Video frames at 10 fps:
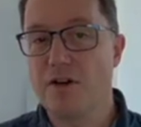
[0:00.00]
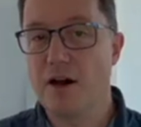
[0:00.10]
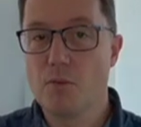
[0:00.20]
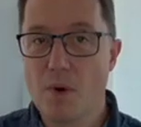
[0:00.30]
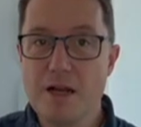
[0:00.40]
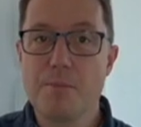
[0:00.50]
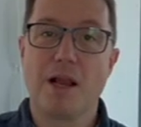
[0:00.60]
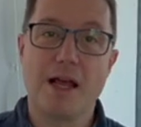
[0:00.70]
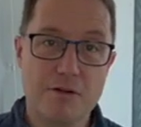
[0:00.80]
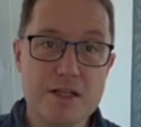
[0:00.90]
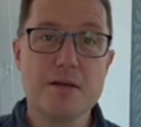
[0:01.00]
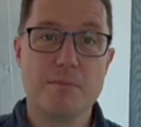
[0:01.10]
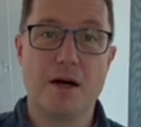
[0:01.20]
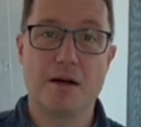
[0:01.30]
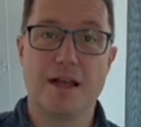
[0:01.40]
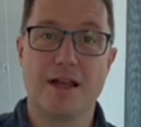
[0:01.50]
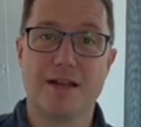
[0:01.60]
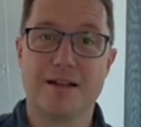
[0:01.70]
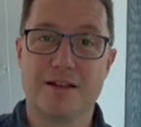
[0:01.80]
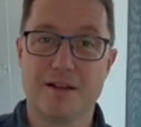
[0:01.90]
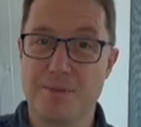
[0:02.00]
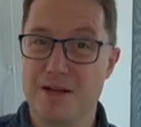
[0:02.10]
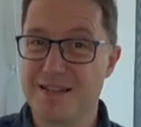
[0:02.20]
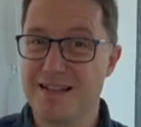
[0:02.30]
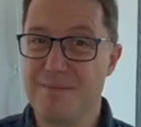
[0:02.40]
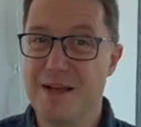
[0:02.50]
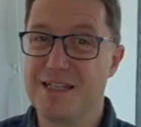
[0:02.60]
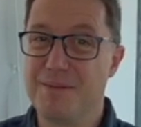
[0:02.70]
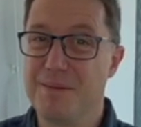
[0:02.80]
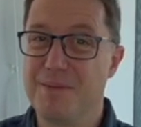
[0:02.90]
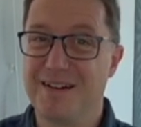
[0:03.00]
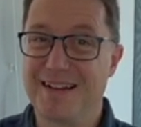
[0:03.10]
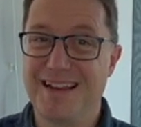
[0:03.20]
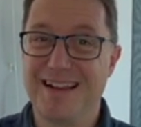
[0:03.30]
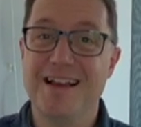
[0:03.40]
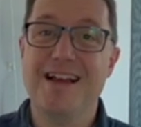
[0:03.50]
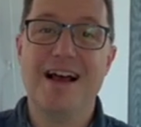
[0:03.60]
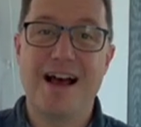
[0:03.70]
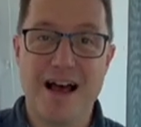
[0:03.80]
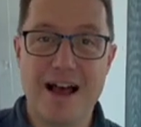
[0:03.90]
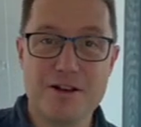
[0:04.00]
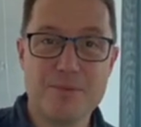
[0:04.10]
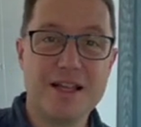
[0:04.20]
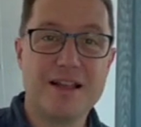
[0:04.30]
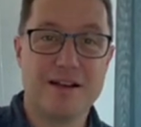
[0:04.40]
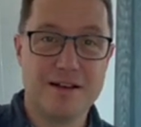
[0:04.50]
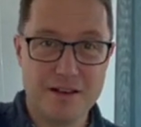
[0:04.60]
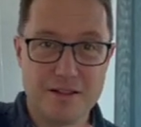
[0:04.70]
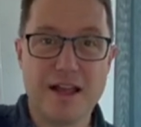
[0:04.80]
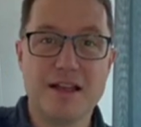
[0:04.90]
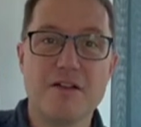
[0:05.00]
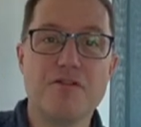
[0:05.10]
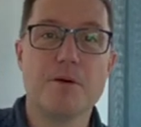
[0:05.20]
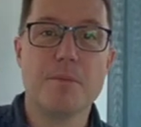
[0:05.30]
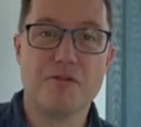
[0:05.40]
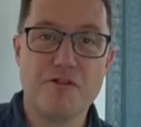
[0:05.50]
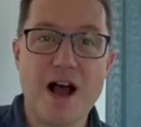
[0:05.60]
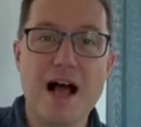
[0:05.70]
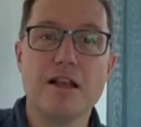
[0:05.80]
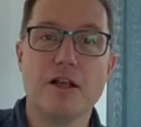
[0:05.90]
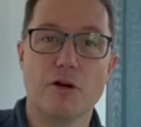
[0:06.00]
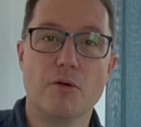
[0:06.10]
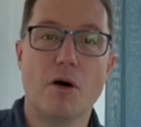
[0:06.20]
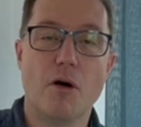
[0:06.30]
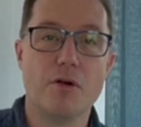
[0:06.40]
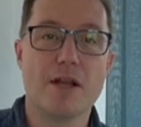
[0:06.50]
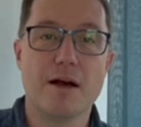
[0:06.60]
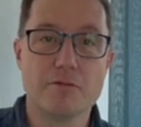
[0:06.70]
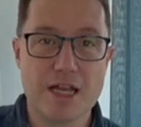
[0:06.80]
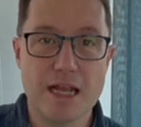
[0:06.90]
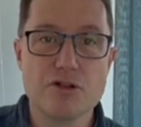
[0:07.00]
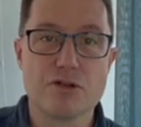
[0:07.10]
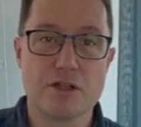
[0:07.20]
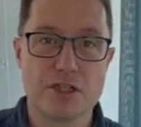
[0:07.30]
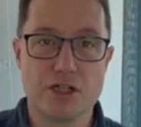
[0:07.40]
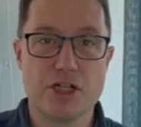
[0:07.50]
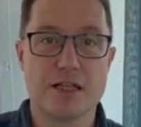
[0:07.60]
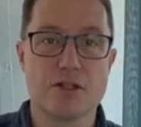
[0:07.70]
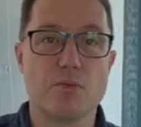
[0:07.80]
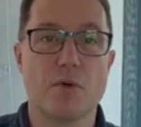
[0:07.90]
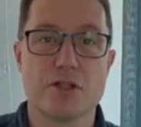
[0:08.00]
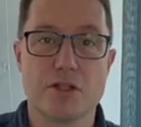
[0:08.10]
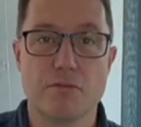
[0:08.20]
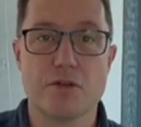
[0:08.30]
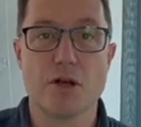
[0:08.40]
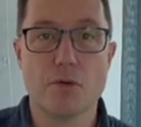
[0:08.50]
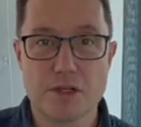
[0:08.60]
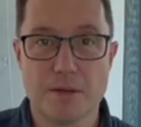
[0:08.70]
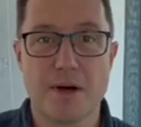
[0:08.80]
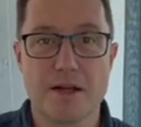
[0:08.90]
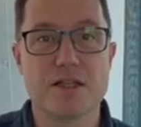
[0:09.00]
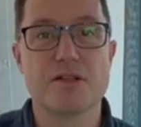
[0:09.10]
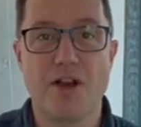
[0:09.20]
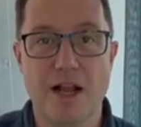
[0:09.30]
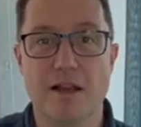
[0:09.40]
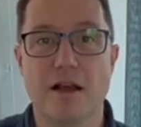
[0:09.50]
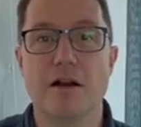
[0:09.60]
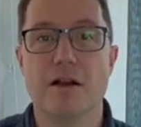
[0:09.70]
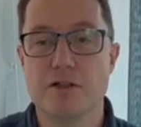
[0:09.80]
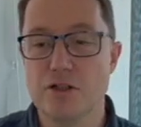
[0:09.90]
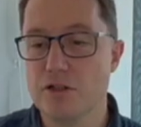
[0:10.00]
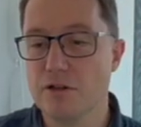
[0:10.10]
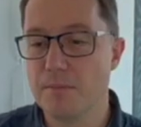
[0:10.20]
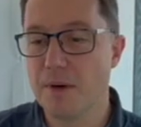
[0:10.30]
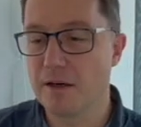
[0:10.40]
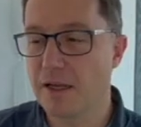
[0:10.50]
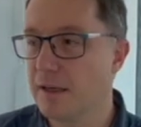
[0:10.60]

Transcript: when a player isn't marking the person they're meant to be marking, and we can then give them a value on how dangerous the chance was that resulted by this failure to do the marking.